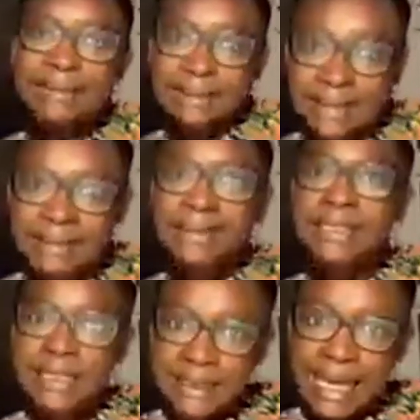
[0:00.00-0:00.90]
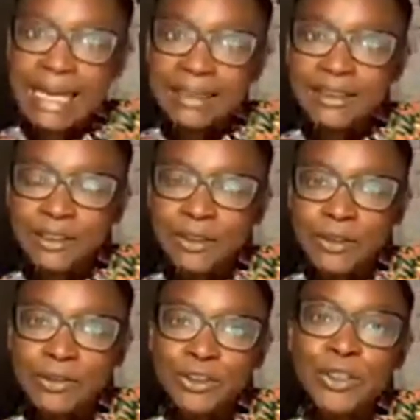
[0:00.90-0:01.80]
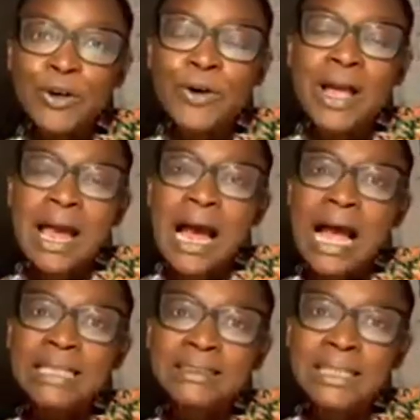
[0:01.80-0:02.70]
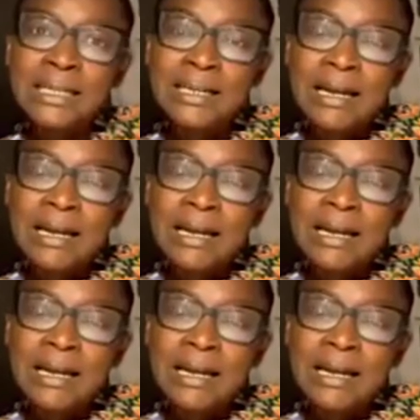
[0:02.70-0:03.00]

disconnect, you know. So as a